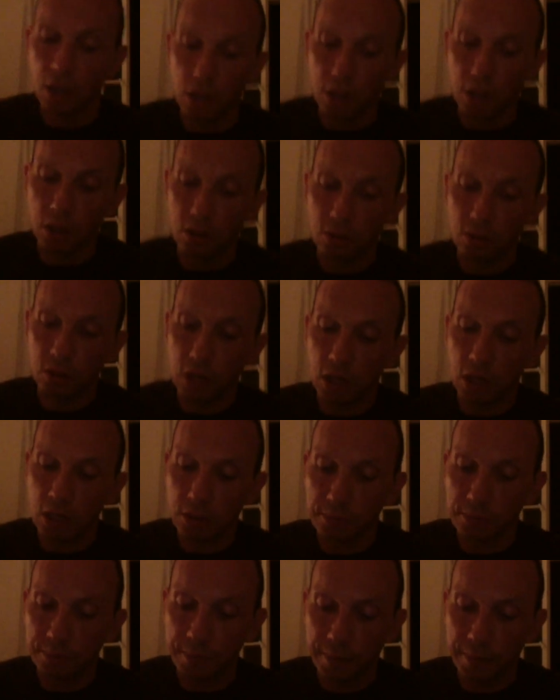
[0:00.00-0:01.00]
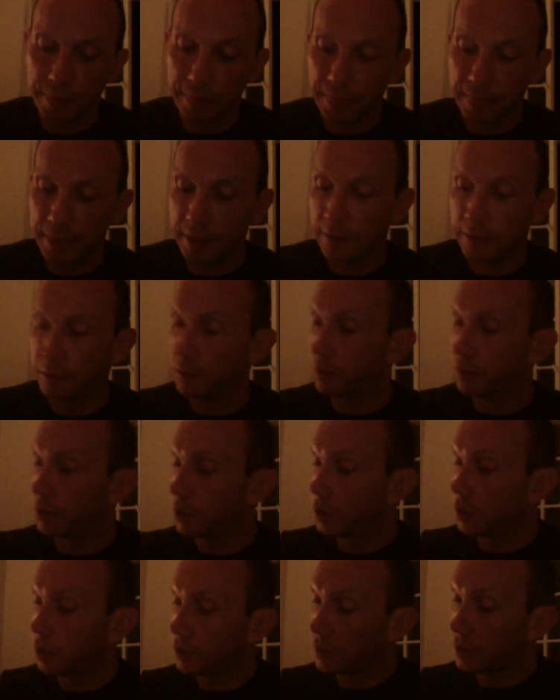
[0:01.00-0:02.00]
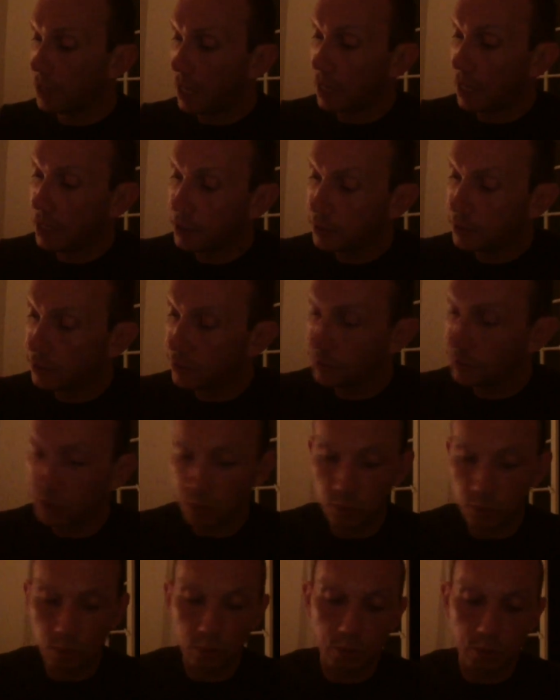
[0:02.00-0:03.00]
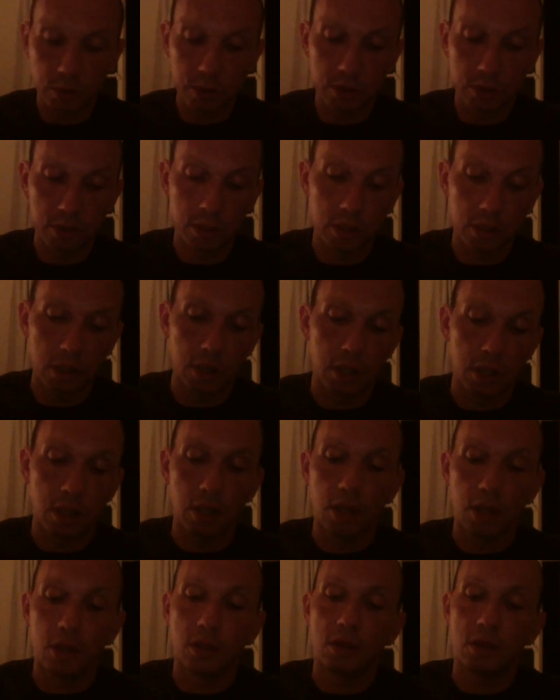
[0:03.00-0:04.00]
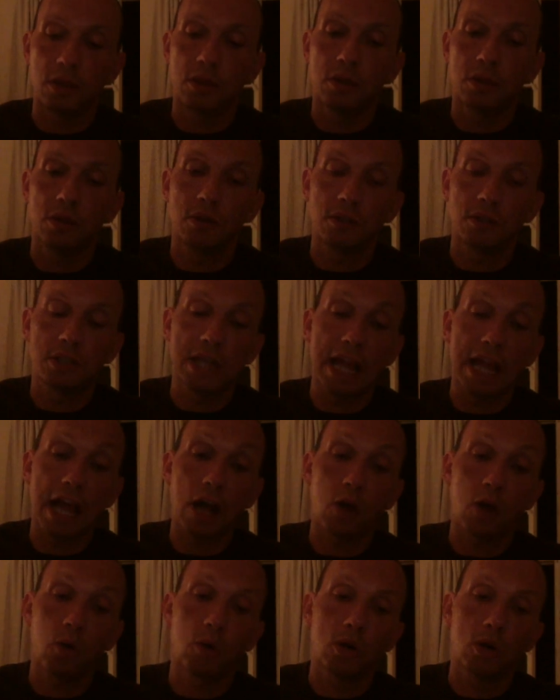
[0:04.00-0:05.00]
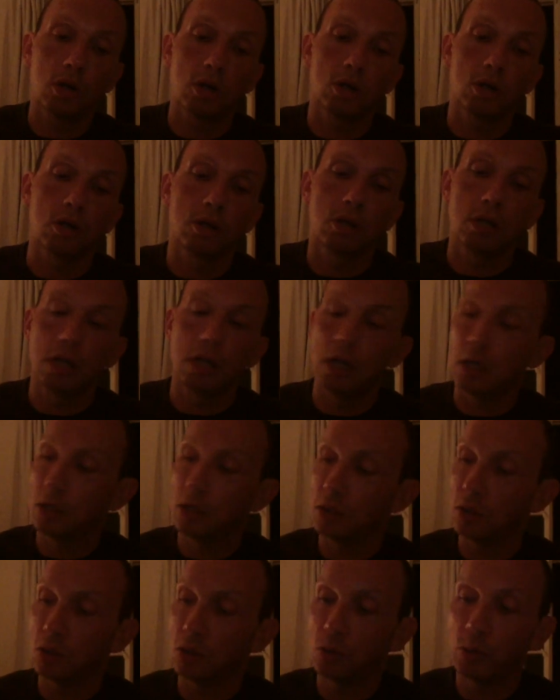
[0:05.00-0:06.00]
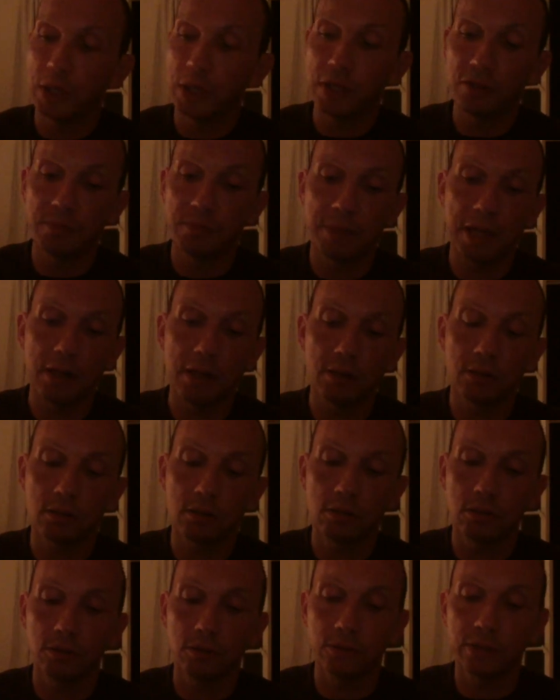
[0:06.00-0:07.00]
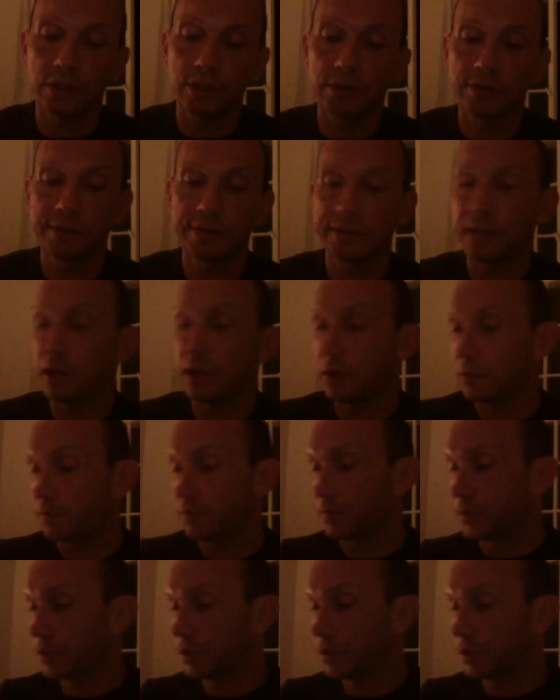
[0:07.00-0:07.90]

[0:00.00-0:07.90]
Okay. We got the Ace of Swords, the Tower, Queen of Pentacles, and the Sun.